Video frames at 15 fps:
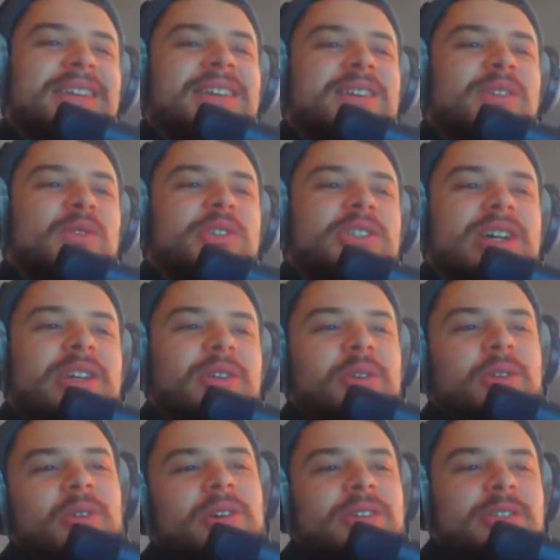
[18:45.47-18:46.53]
What should I
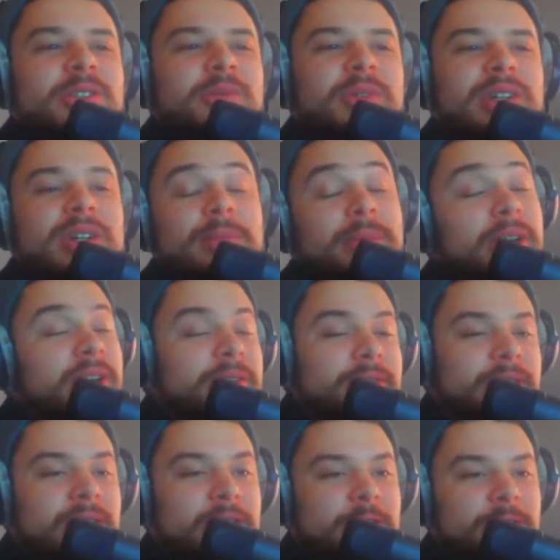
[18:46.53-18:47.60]
YOLO on this week? I'm not a
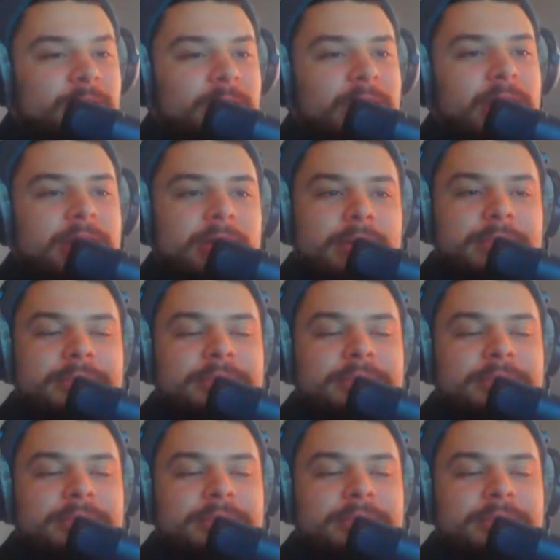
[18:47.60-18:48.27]
financial advisor.